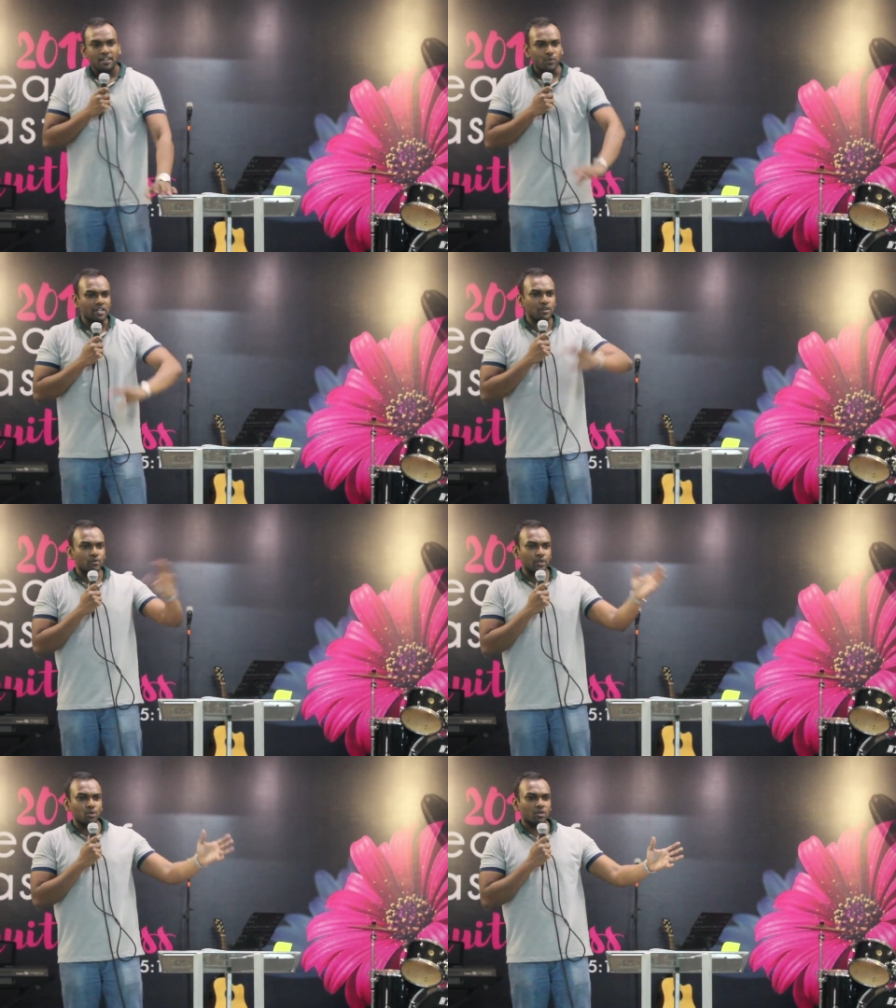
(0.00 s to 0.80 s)

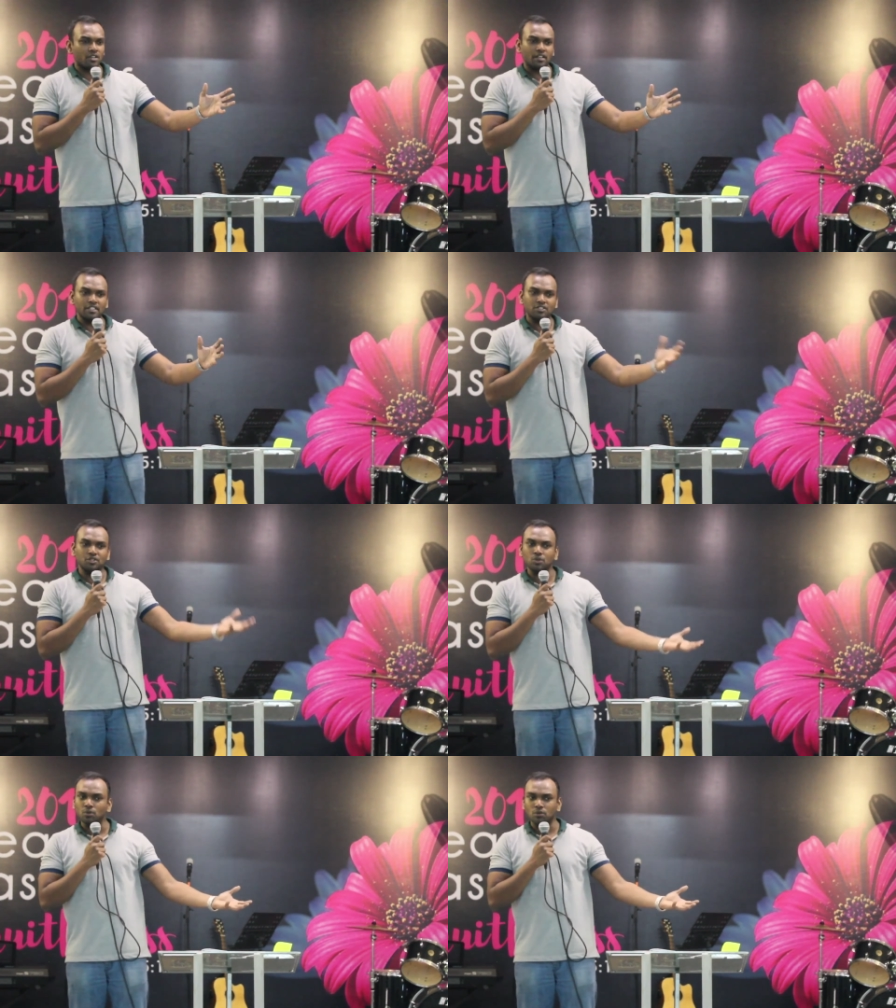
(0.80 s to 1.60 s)
Whenever you were in
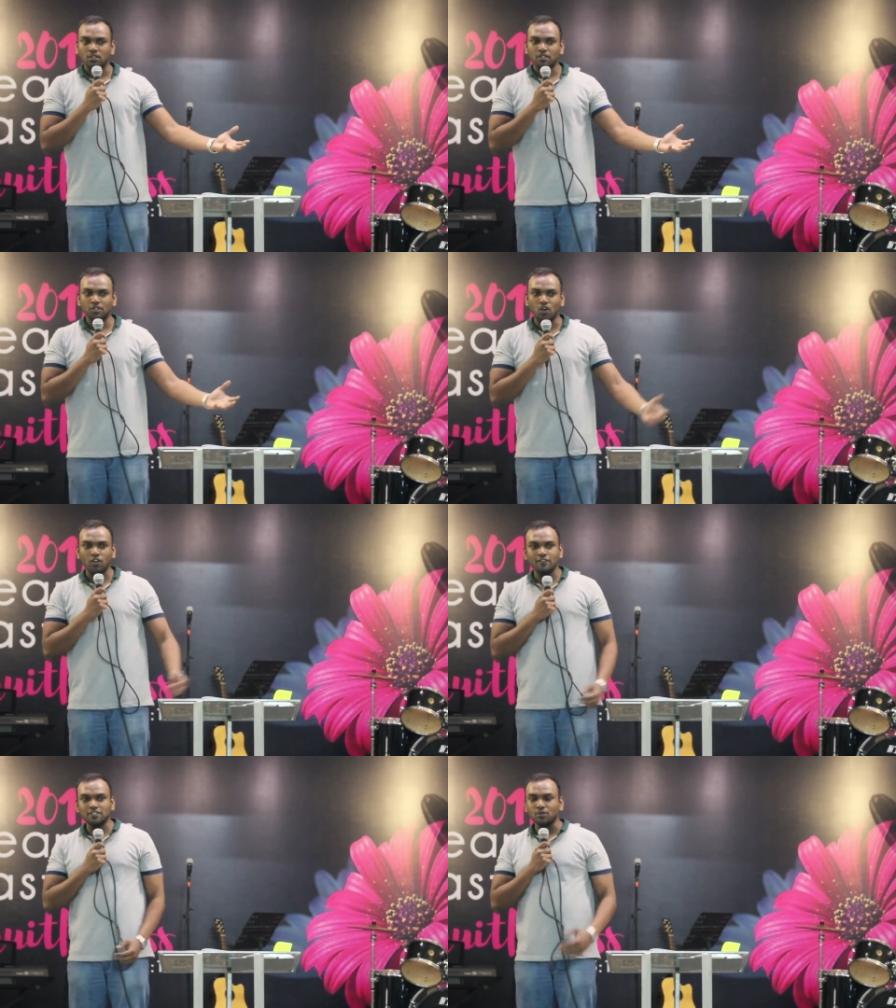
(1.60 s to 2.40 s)
school, you
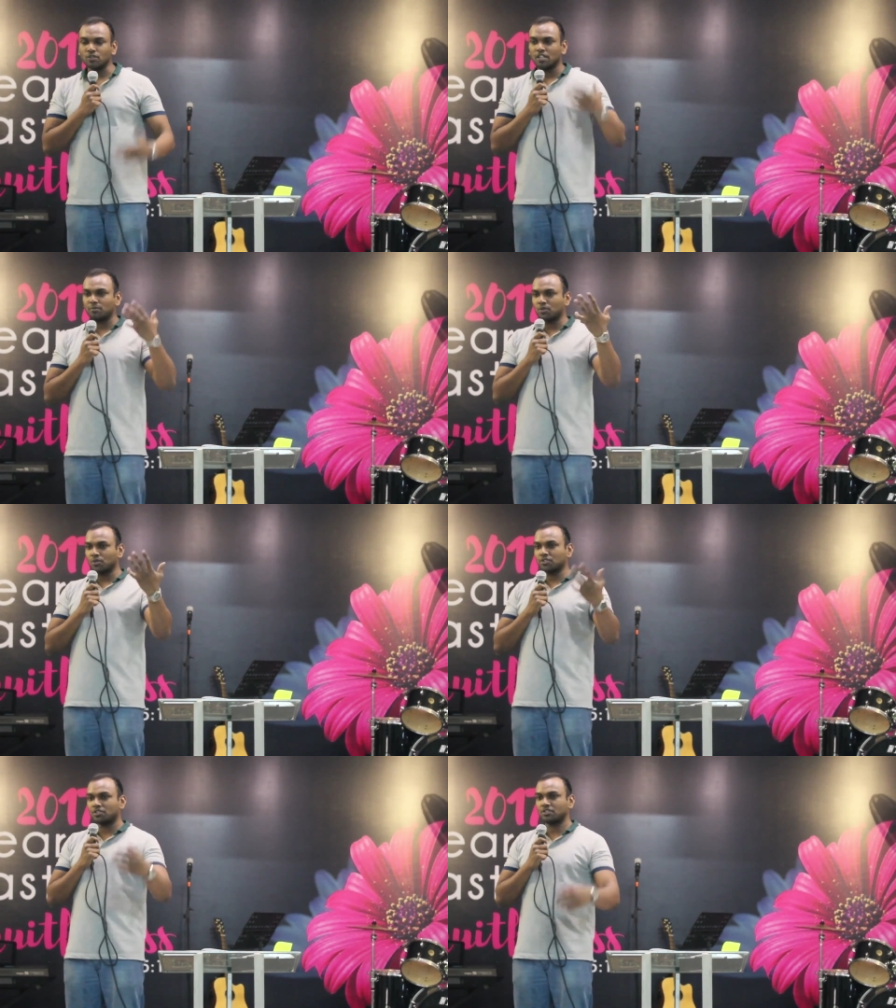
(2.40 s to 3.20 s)
always looked up
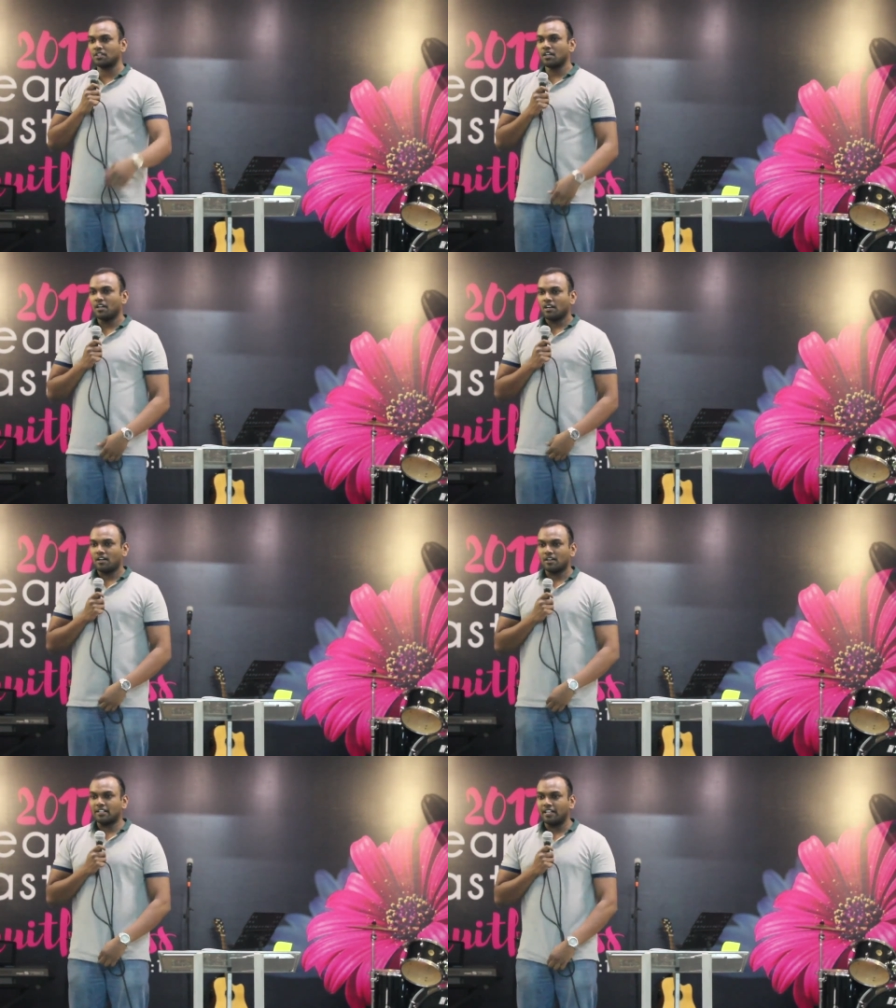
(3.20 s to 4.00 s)
those
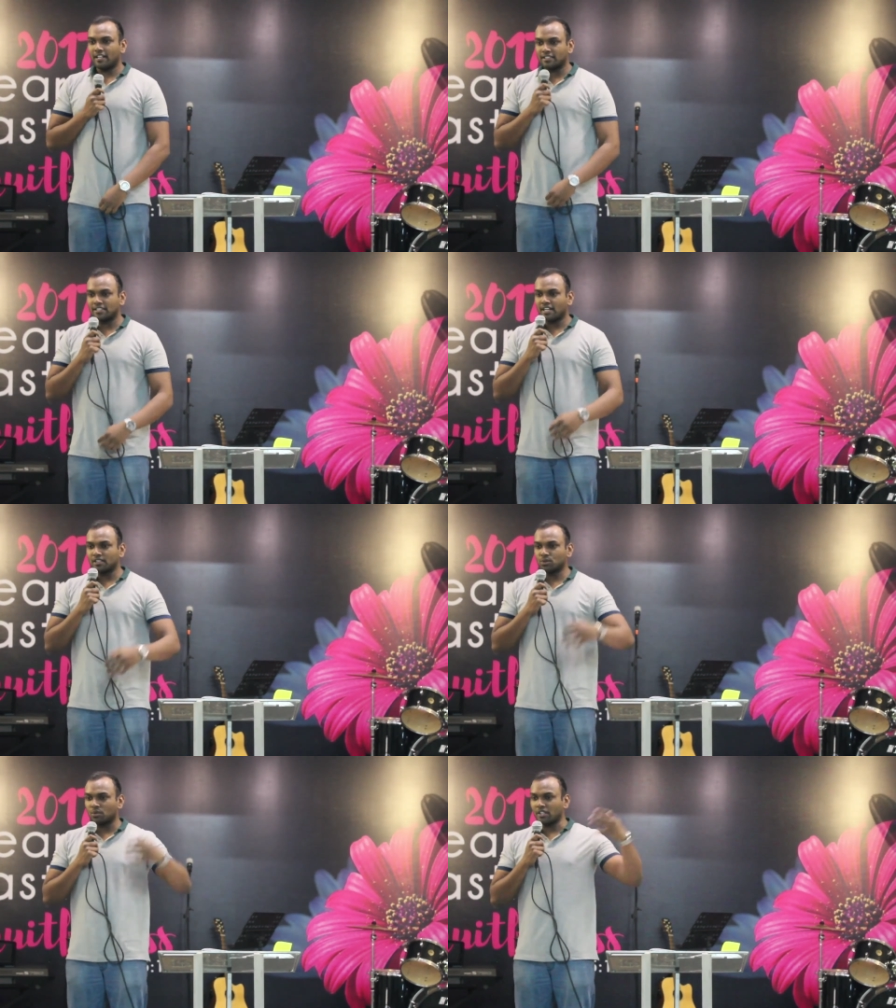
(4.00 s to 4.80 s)
uh, teenage
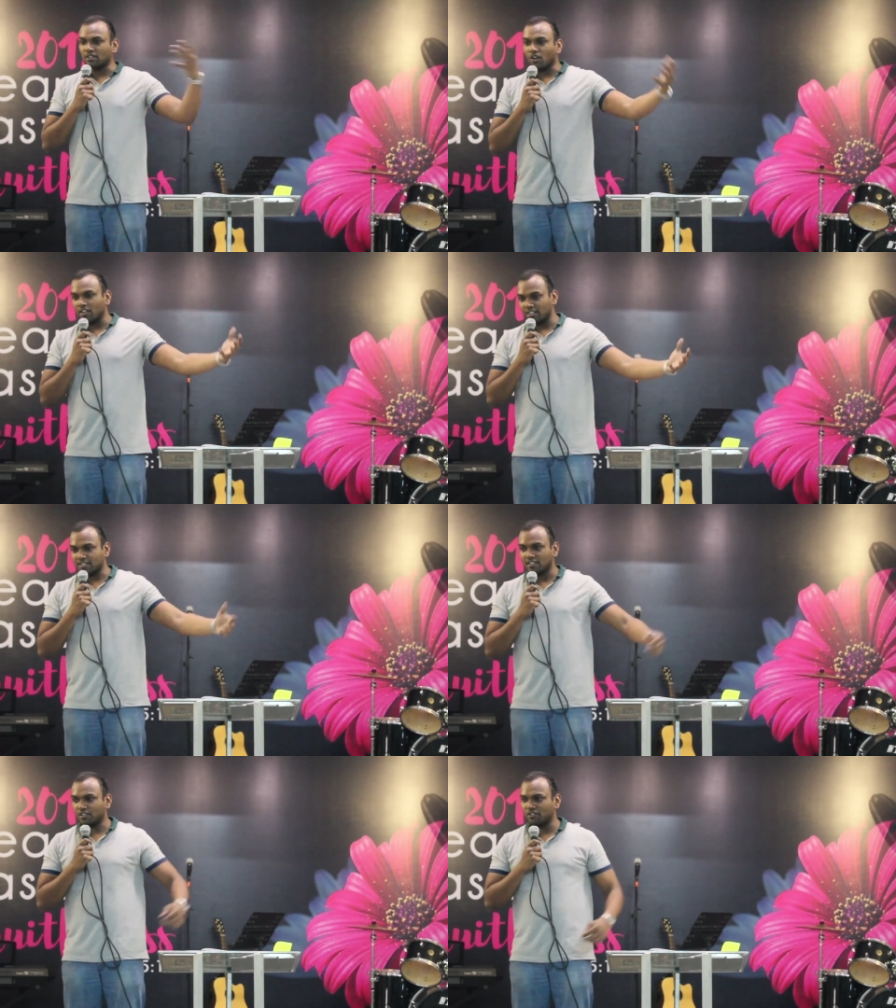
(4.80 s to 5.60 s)
guys who were in college.